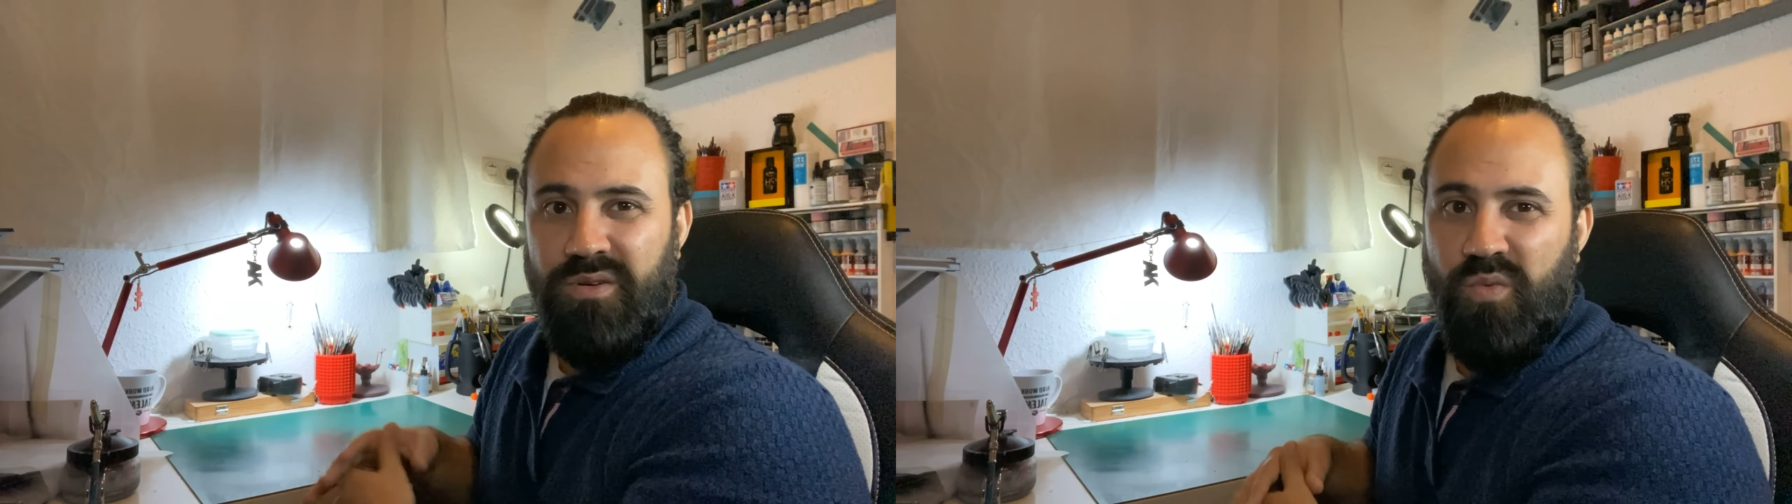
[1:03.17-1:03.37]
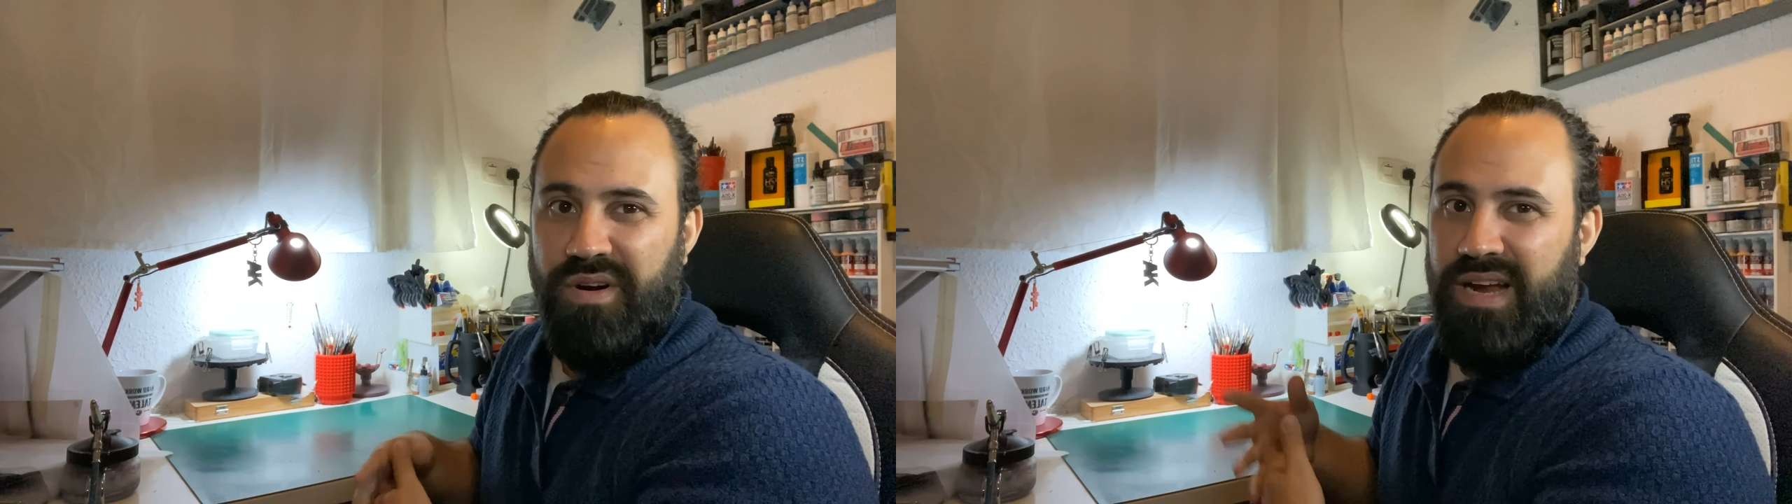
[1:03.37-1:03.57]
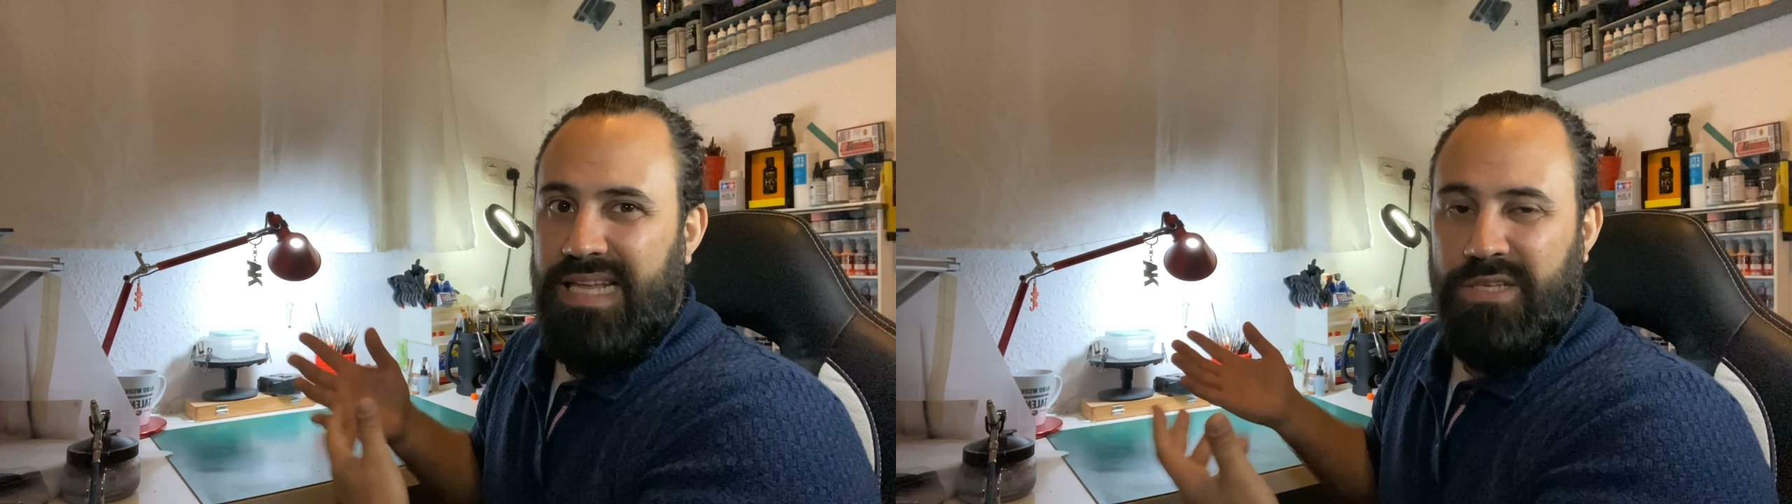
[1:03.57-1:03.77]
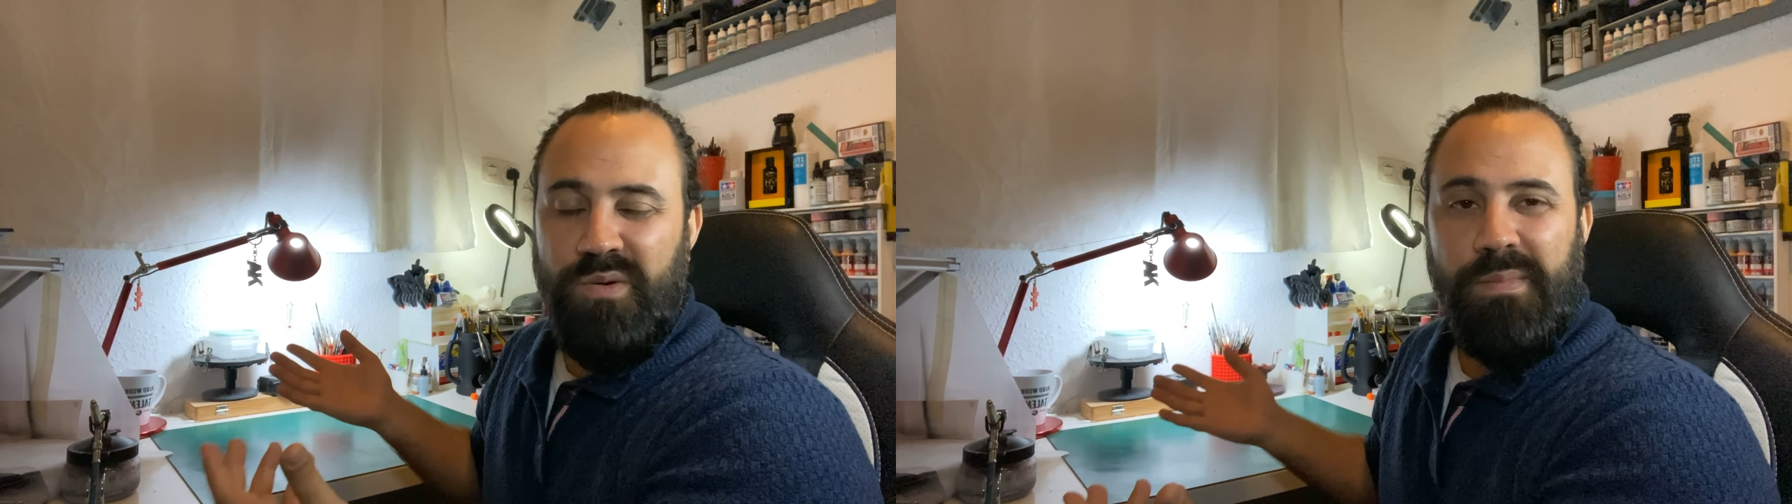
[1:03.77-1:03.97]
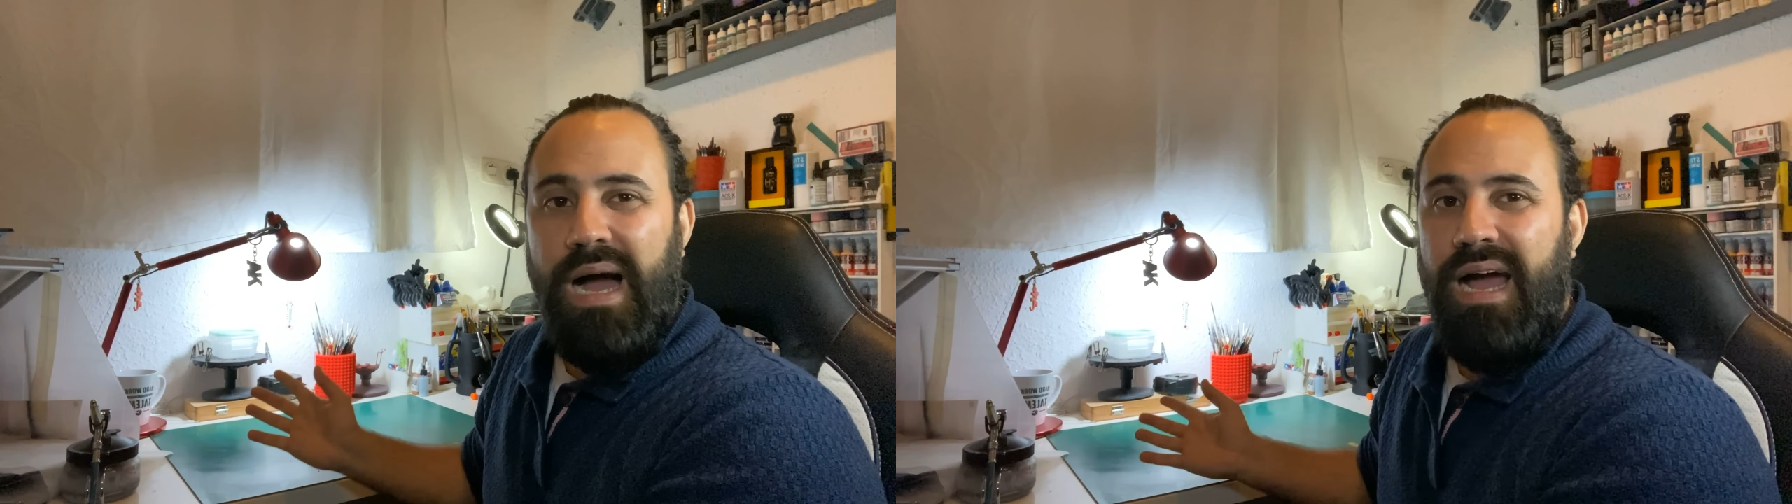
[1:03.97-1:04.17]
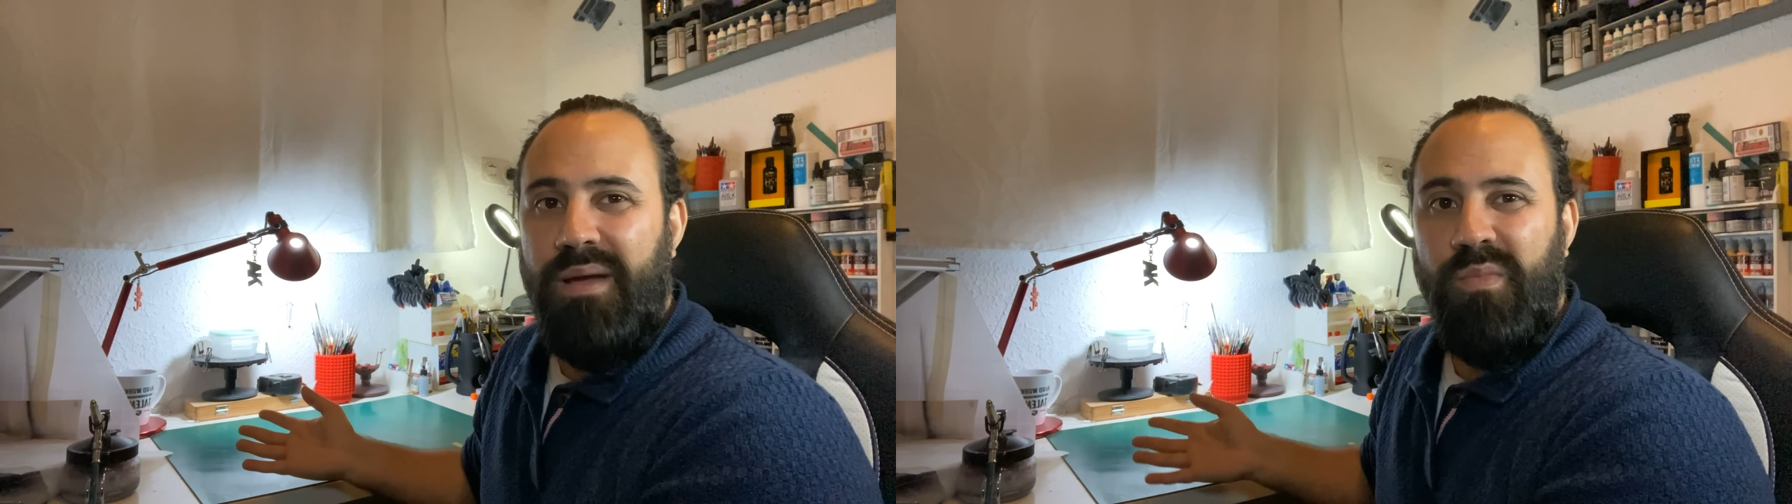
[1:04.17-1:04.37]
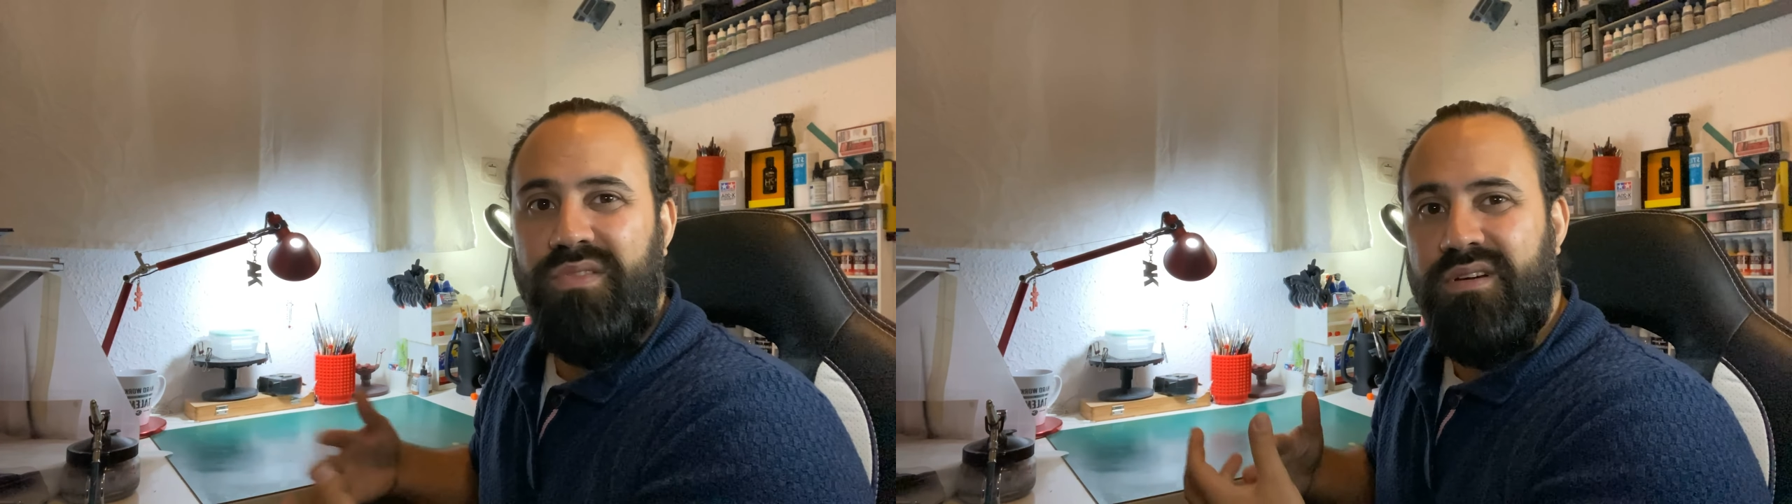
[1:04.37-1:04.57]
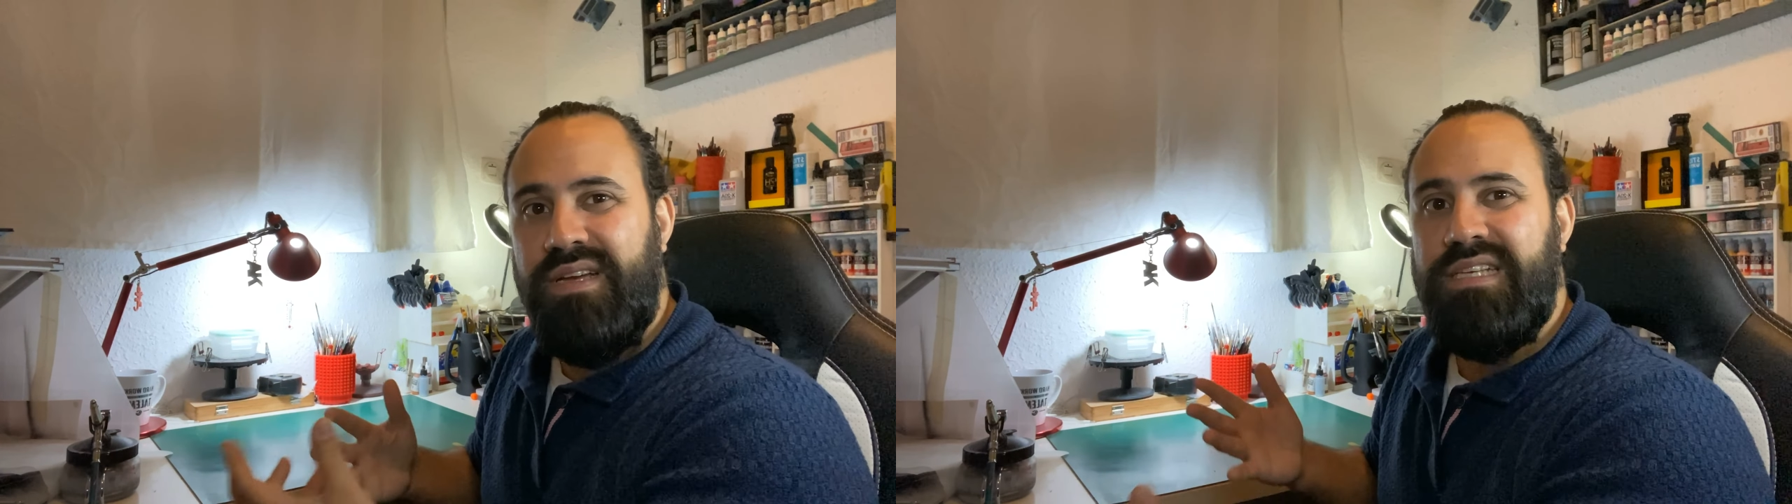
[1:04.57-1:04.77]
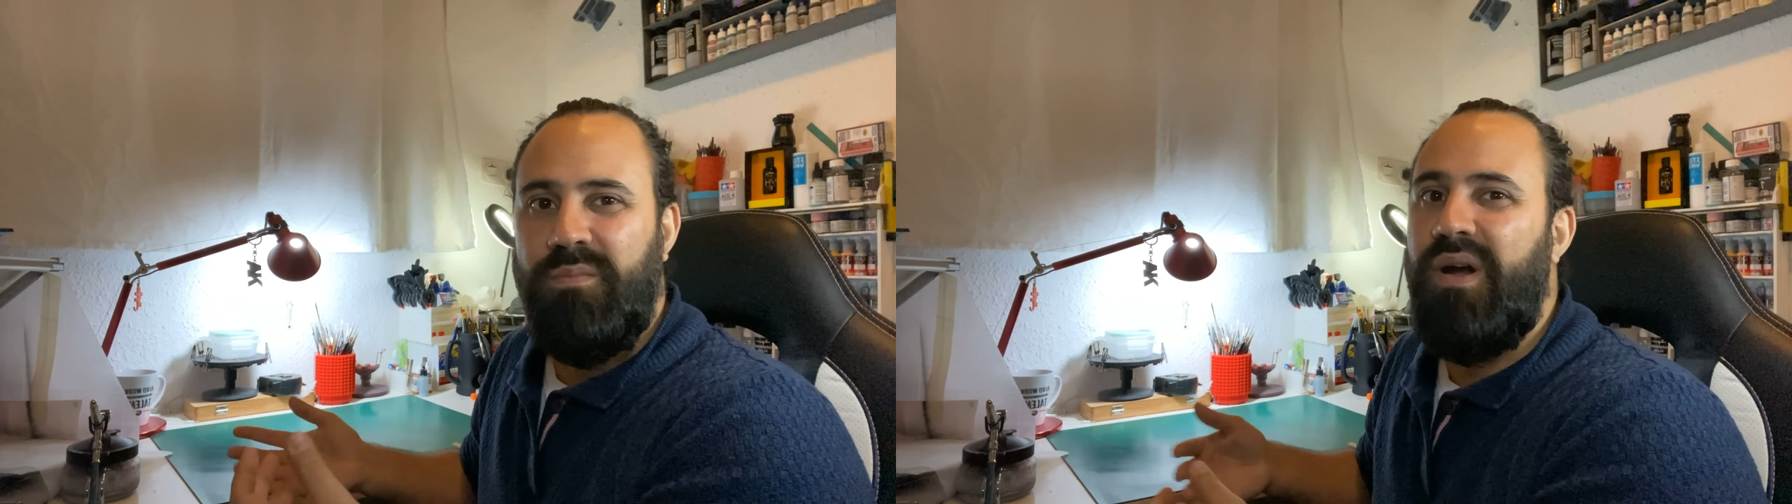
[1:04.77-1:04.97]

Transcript: where I do my model kits,